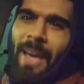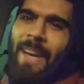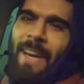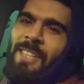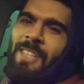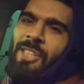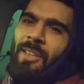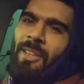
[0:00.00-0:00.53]

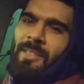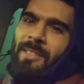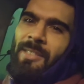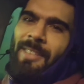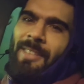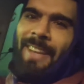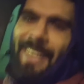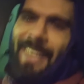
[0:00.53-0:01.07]

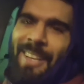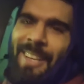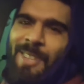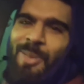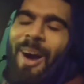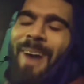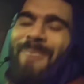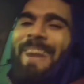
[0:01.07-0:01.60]
ages, is
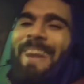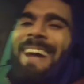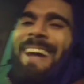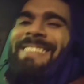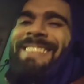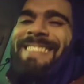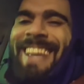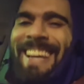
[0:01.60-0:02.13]
what I'm about
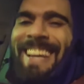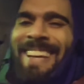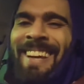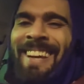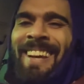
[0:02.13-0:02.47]
to say.